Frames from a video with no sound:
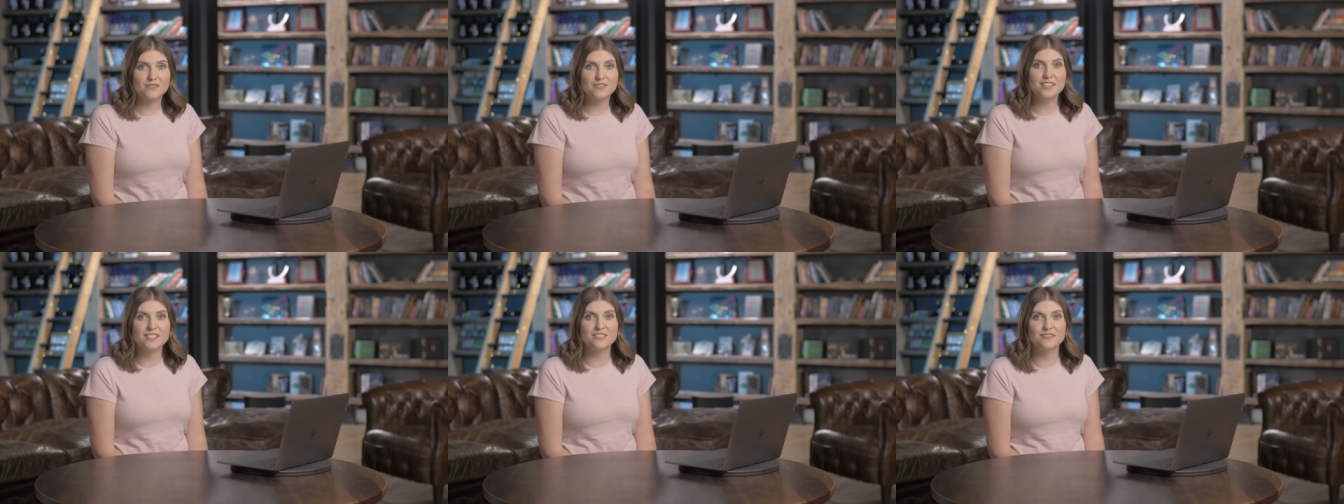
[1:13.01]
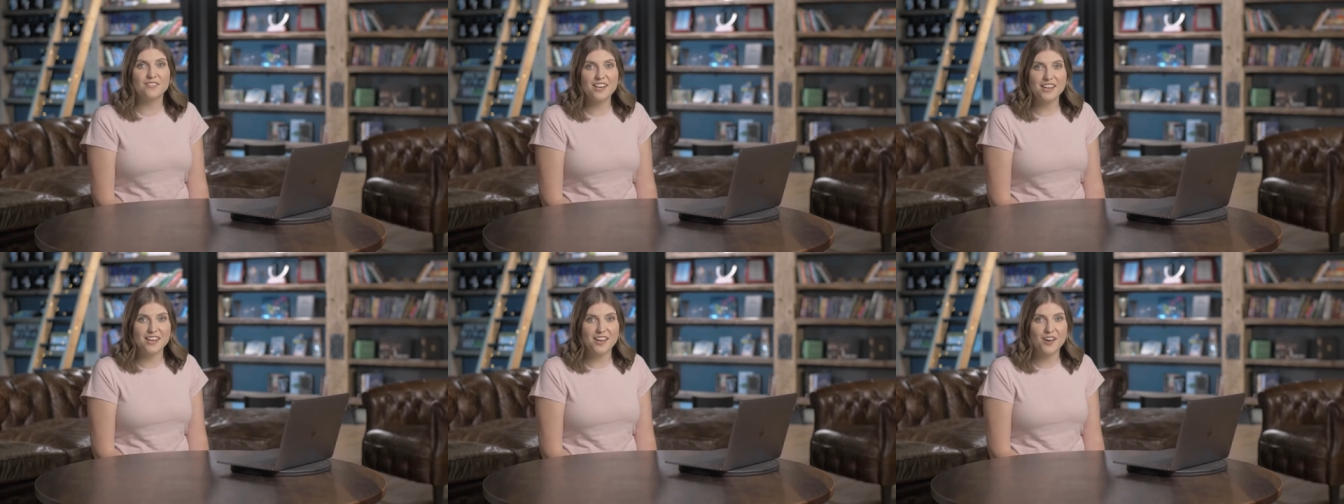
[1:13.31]
of this
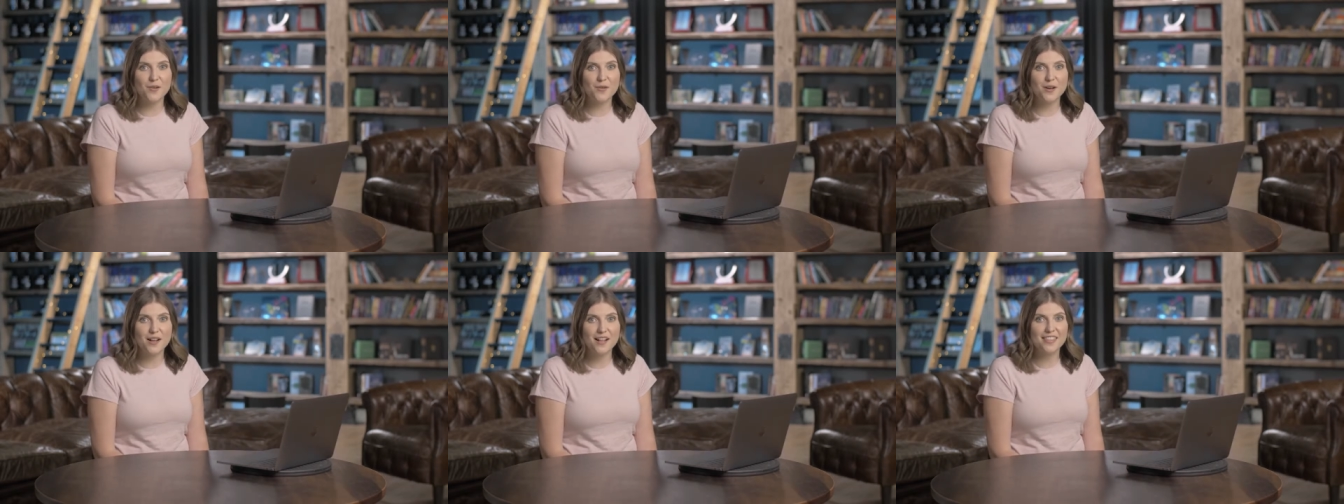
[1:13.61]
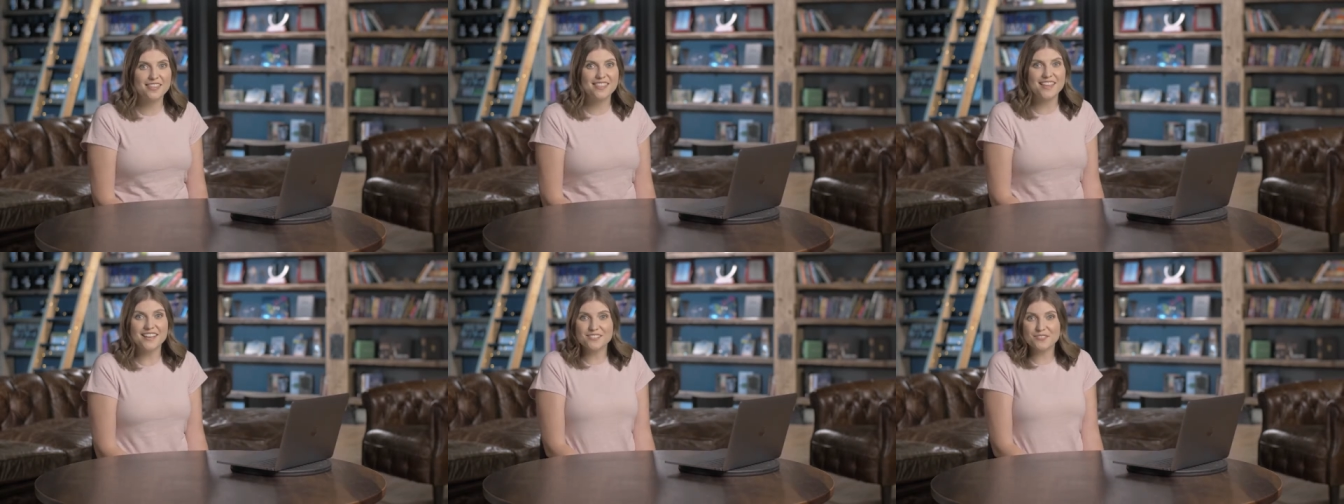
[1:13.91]
video.
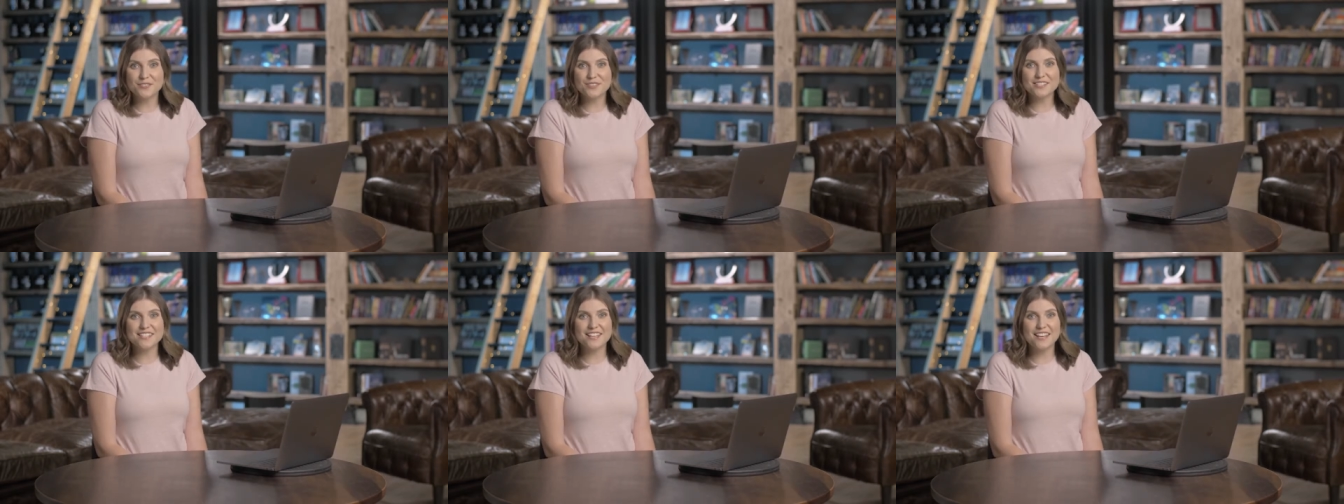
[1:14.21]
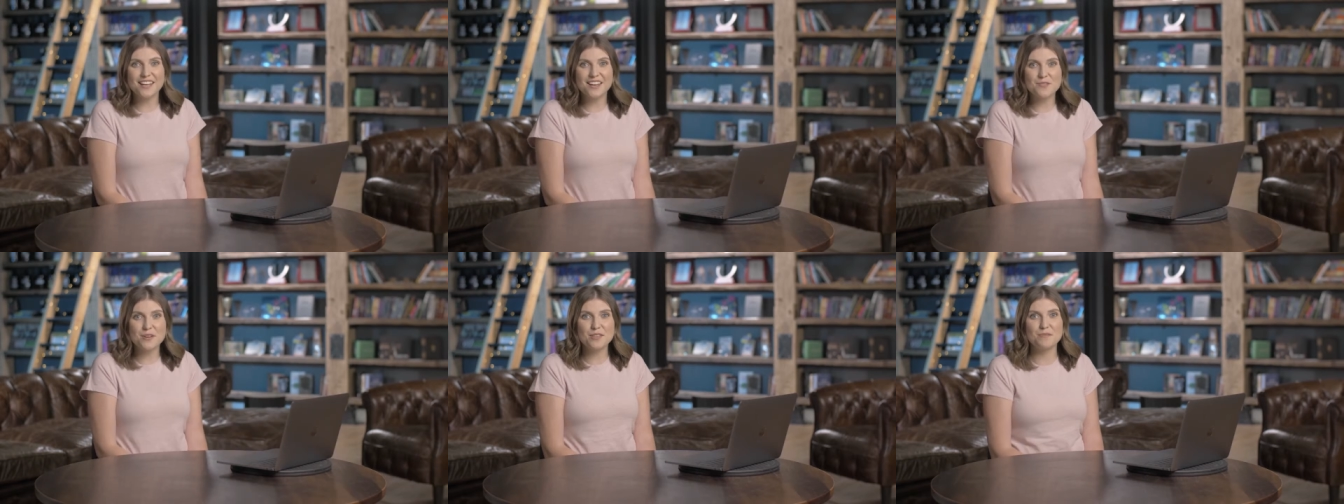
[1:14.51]
Thanks for
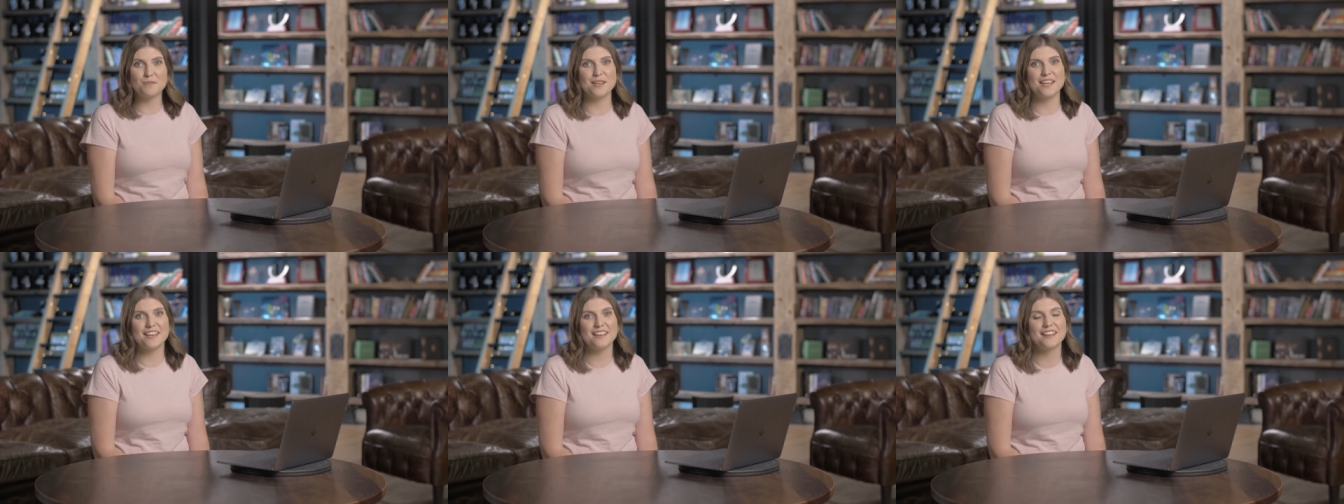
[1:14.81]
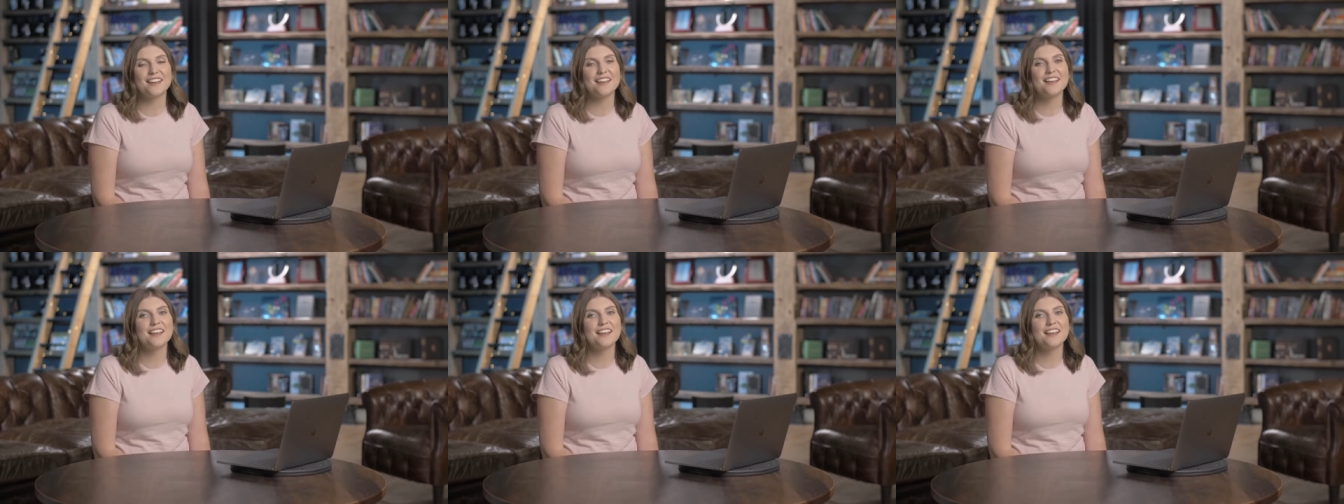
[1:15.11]
sticking with me.